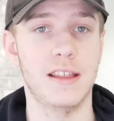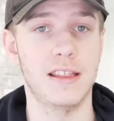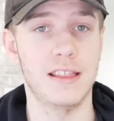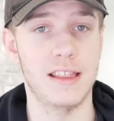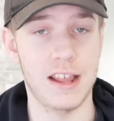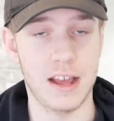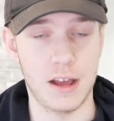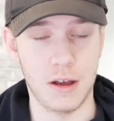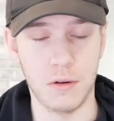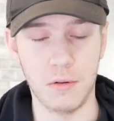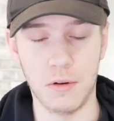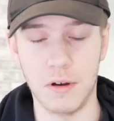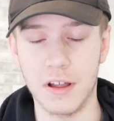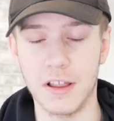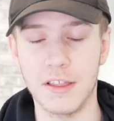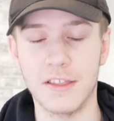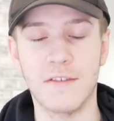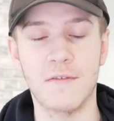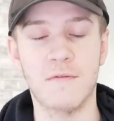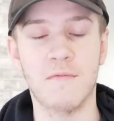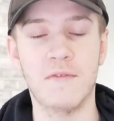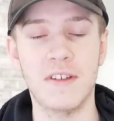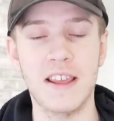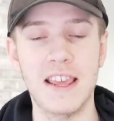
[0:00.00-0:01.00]
Now,
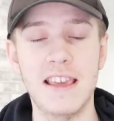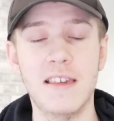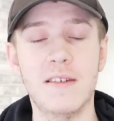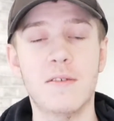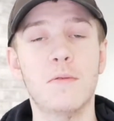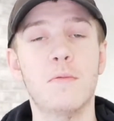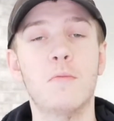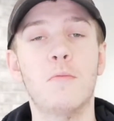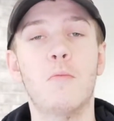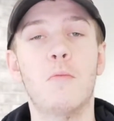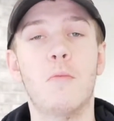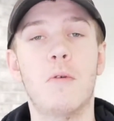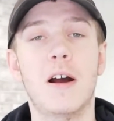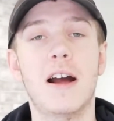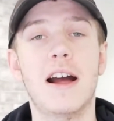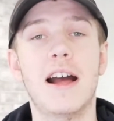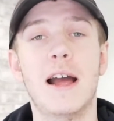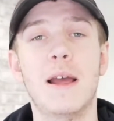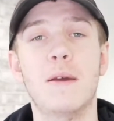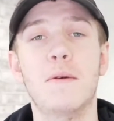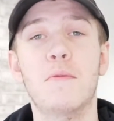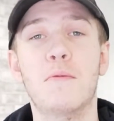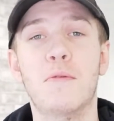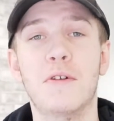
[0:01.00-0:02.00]
the reason
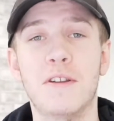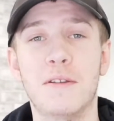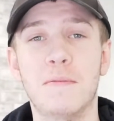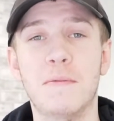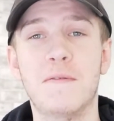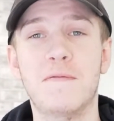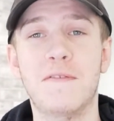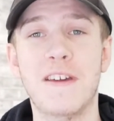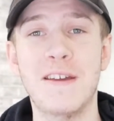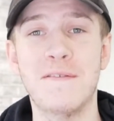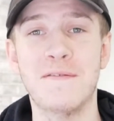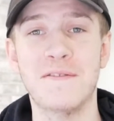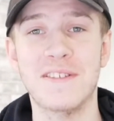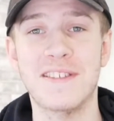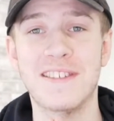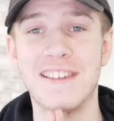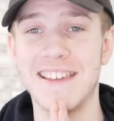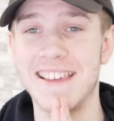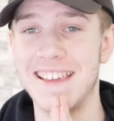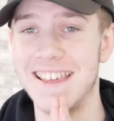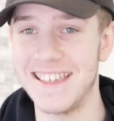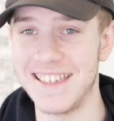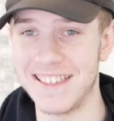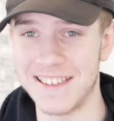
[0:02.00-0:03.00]
why one of my favourites
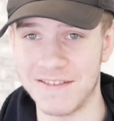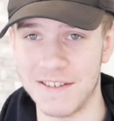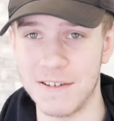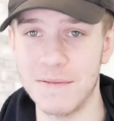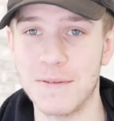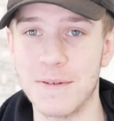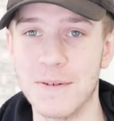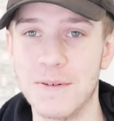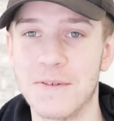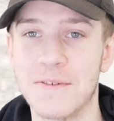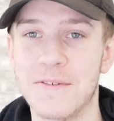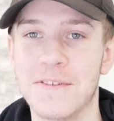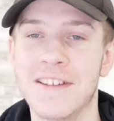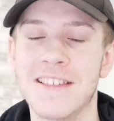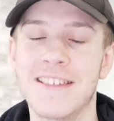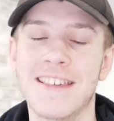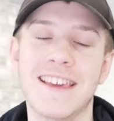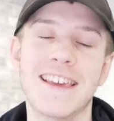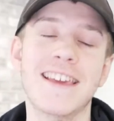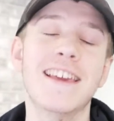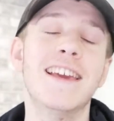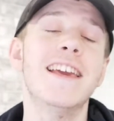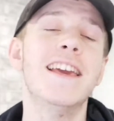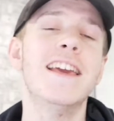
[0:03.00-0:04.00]
is
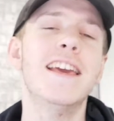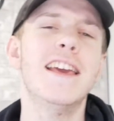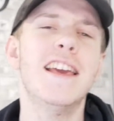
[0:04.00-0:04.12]
cryptocurrency